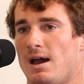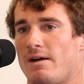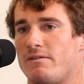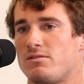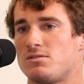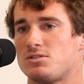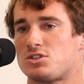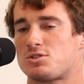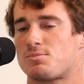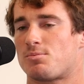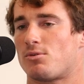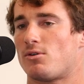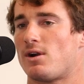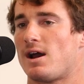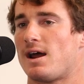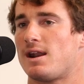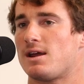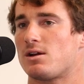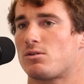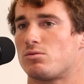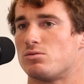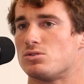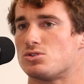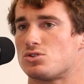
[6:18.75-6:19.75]
have a
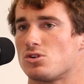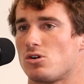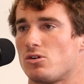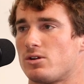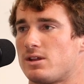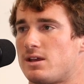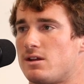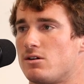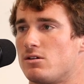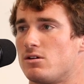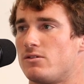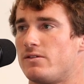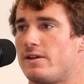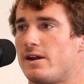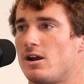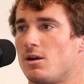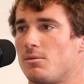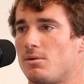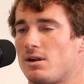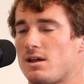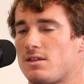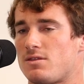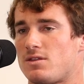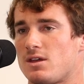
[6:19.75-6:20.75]
sporadic result here and
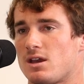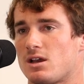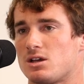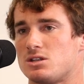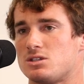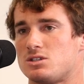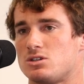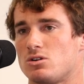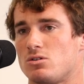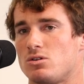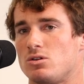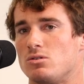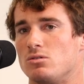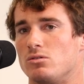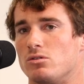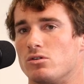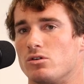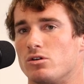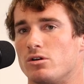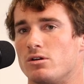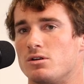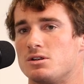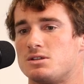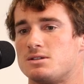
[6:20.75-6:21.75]
there, but I think until you
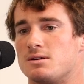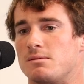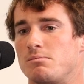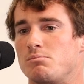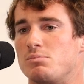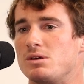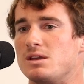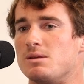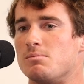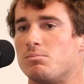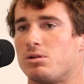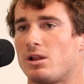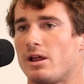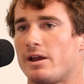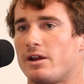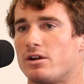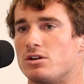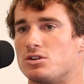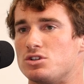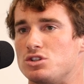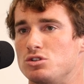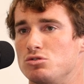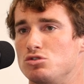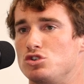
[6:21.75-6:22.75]
learn to beat
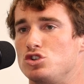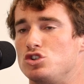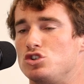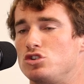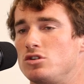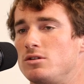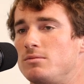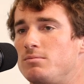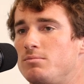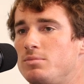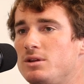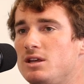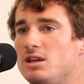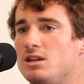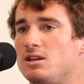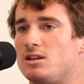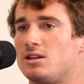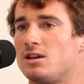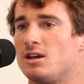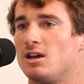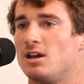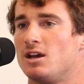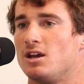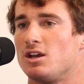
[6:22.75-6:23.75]
players you should
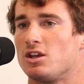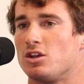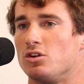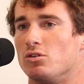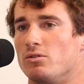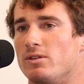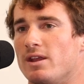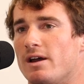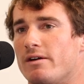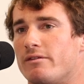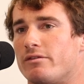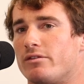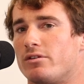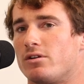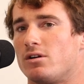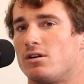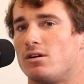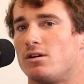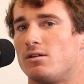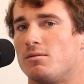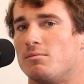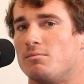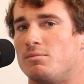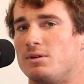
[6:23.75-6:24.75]
beat, you'll
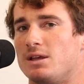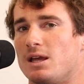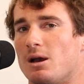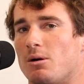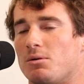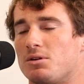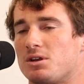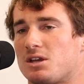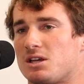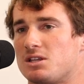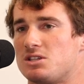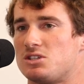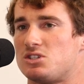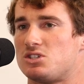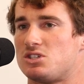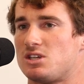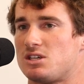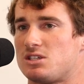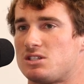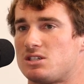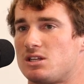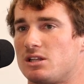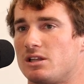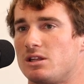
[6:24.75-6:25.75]
never be able to
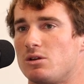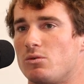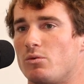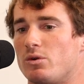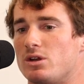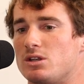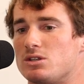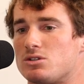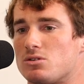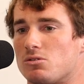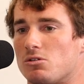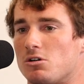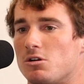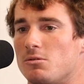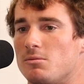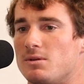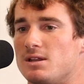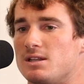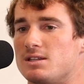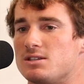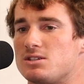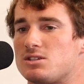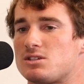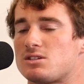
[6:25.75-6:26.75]
consistently win
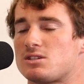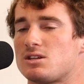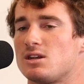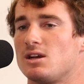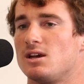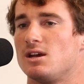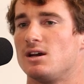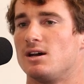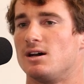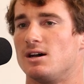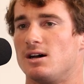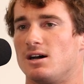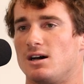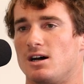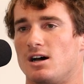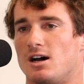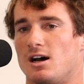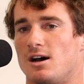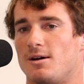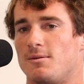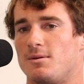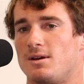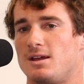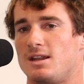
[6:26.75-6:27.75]
tournaments
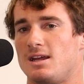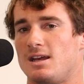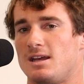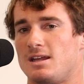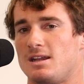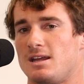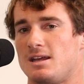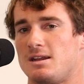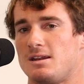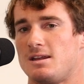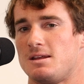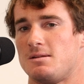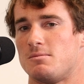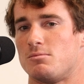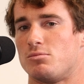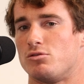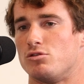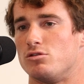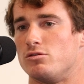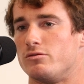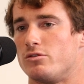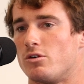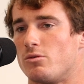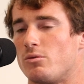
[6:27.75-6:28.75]
and
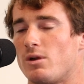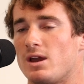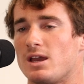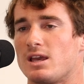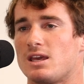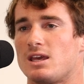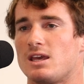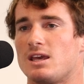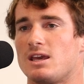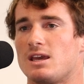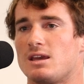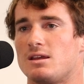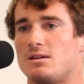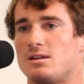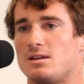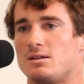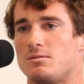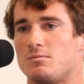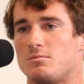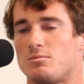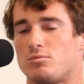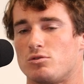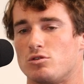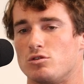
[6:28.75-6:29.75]
improve your ranking and
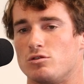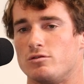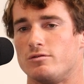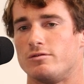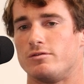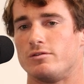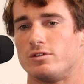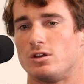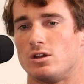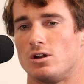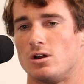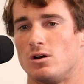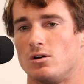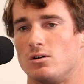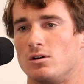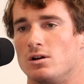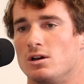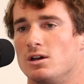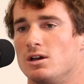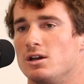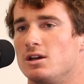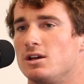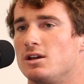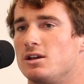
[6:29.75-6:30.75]
improve,
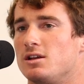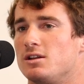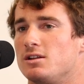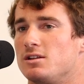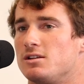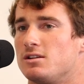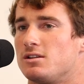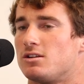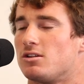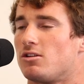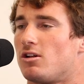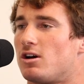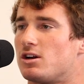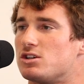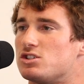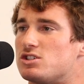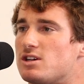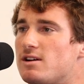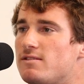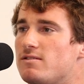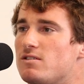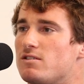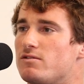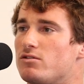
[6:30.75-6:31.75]
the
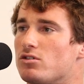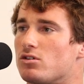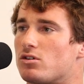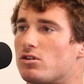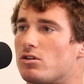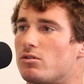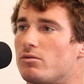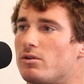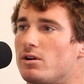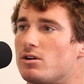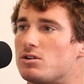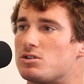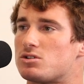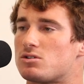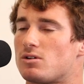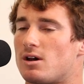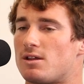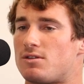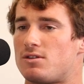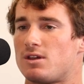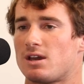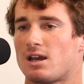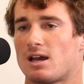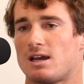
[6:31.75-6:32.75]
longevity of your career.
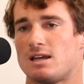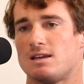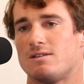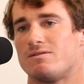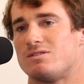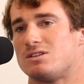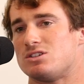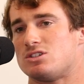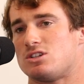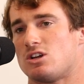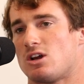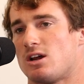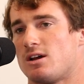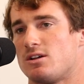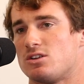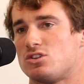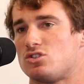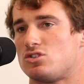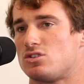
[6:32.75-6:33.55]
So I think I even